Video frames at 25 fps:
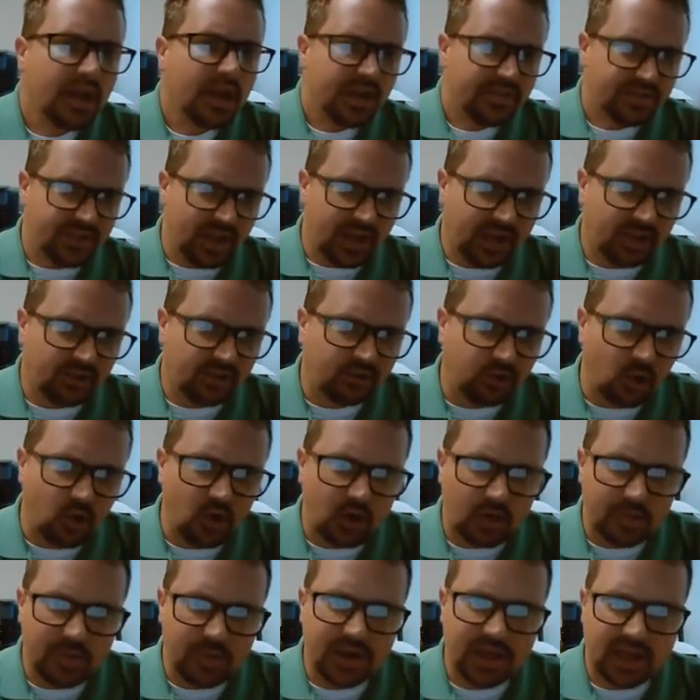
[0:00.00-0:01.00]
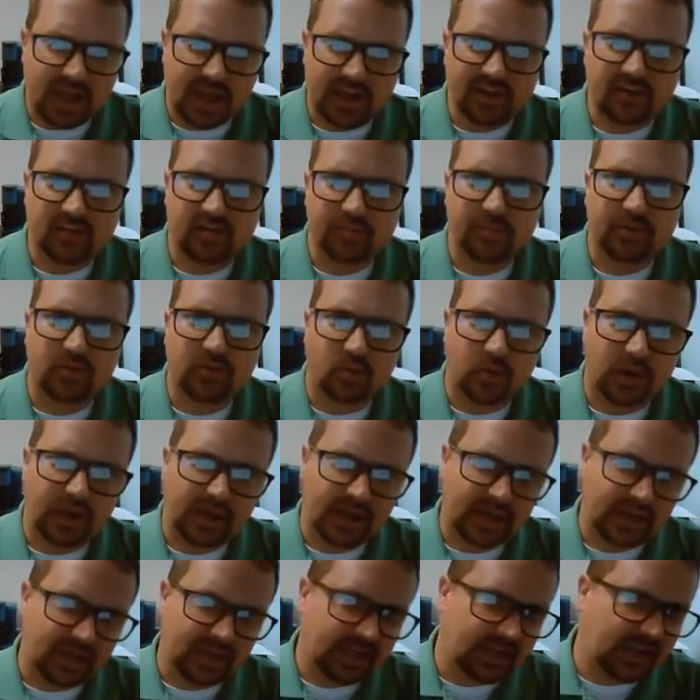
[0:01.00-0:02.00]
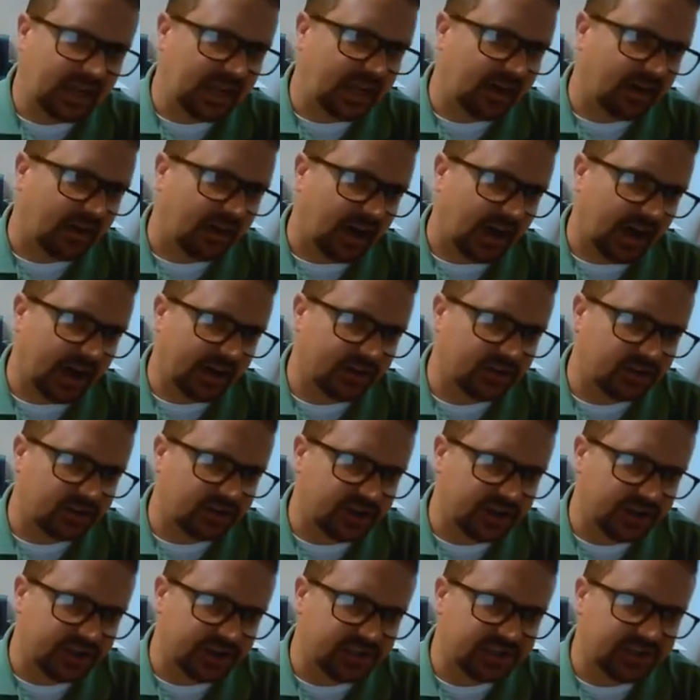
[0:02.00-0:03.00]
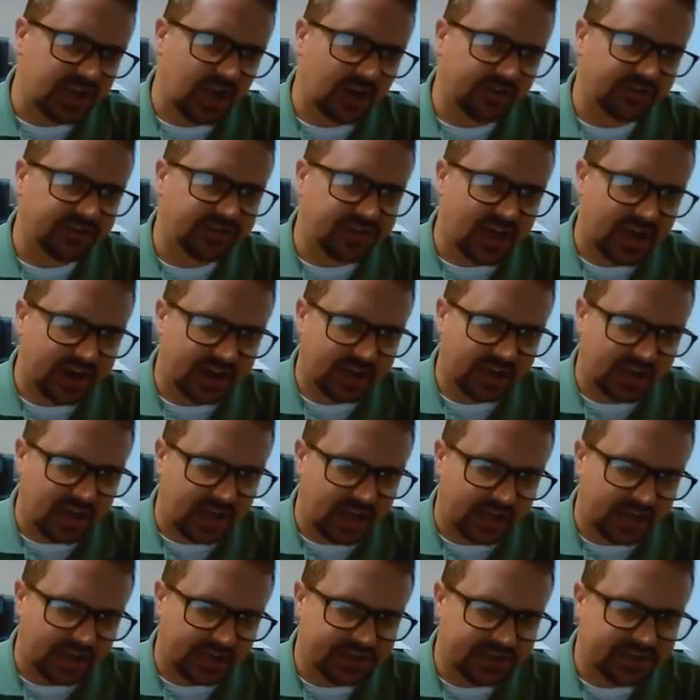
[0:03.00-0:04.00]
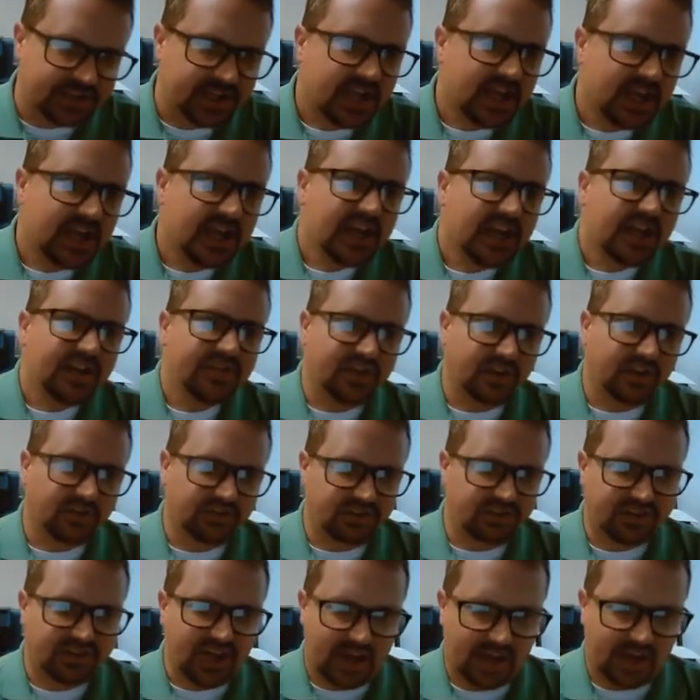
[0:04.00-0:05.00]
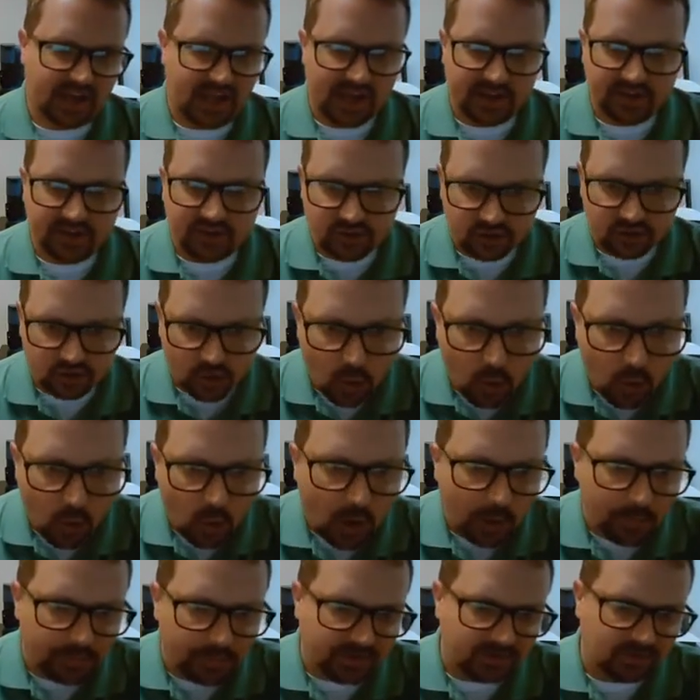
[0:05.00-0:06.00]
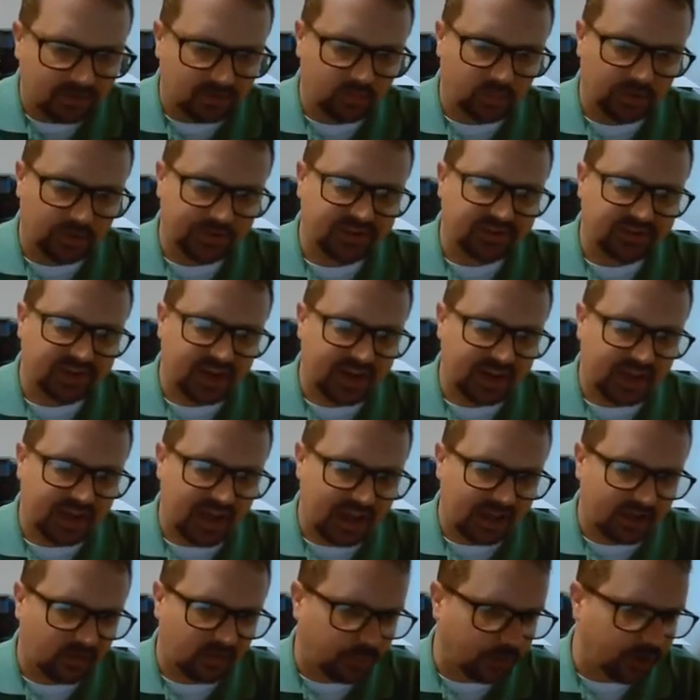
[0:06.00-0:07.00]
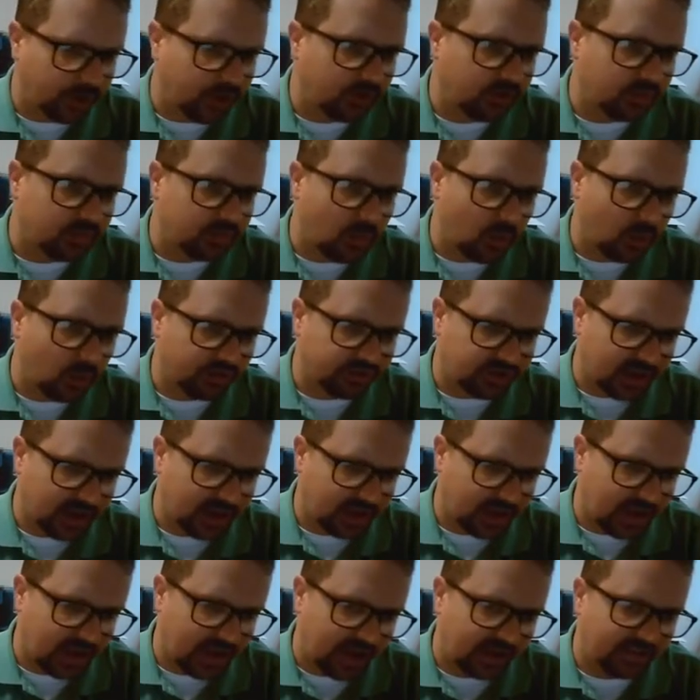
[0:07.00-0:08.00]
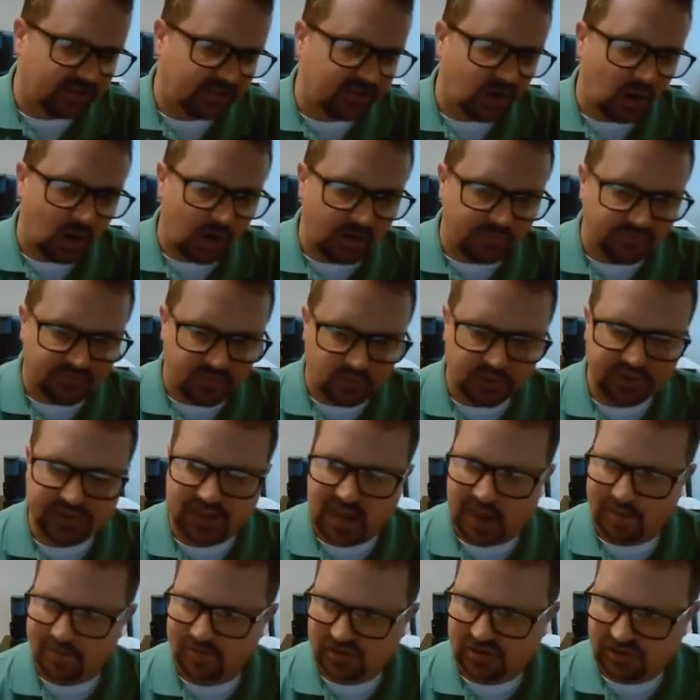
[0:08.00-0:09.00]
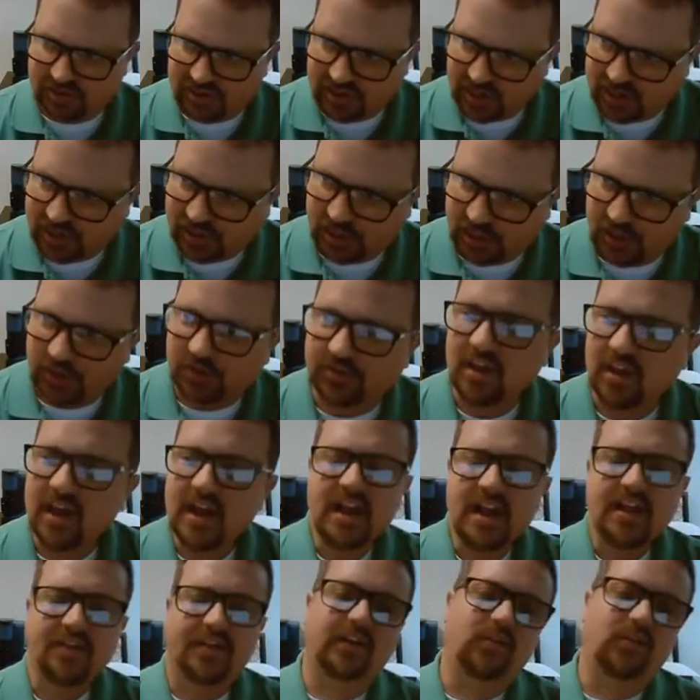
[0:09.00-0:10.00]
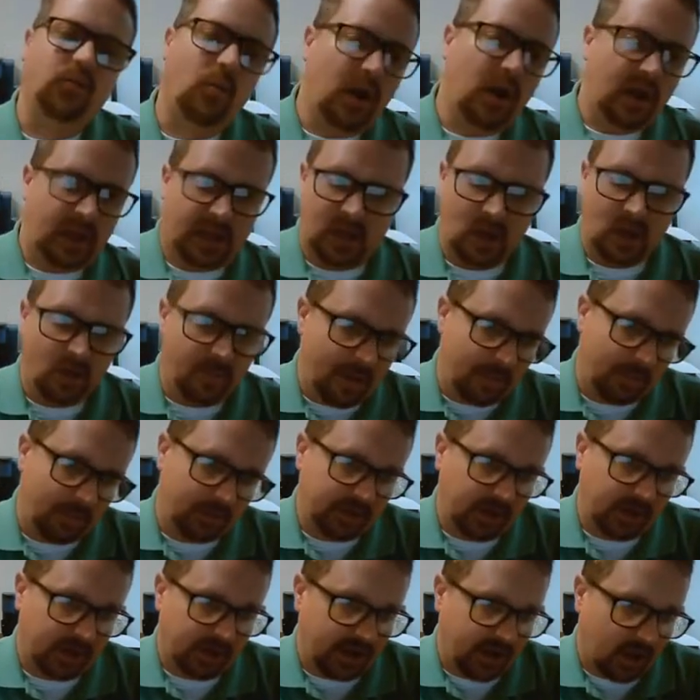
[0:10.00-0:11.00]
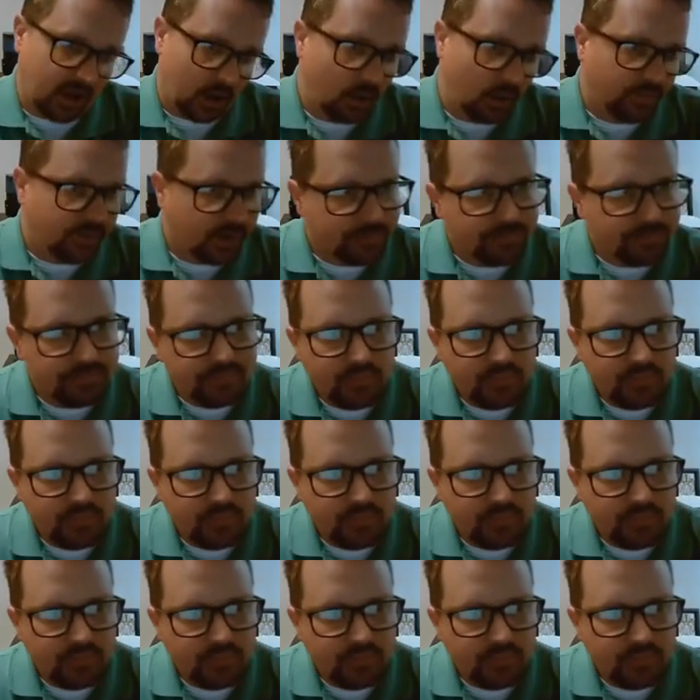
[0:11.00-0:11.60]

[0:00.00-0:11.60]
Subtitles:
They control communication between interactions called cytokines. There's a cytokine storm. This is when the cytokines produce more cytokines, harmful, damaged tissues. That's what killed people during COVID.